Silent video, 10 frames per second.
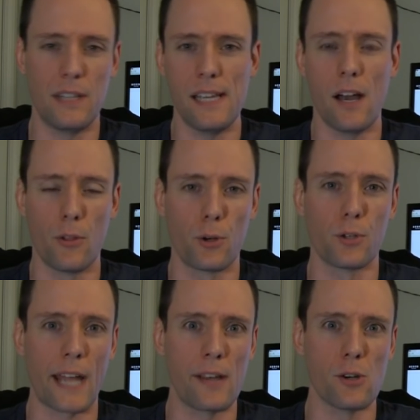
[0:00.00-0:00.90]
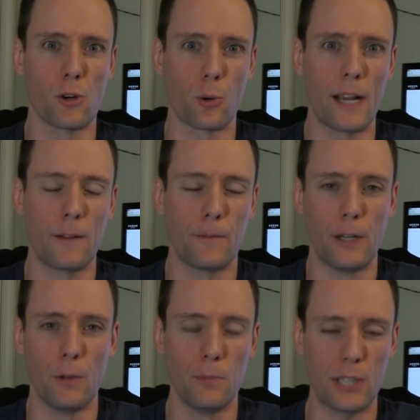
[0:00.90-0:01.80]
the other Daniel Craig
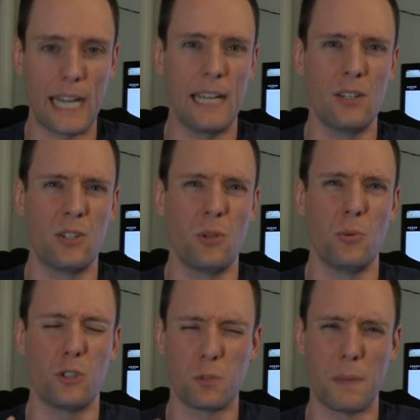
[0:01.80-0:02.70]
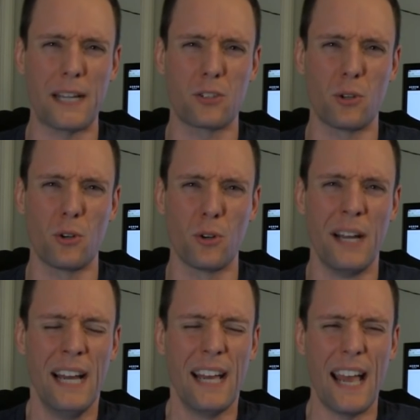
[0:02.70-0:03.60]
films into Spectre,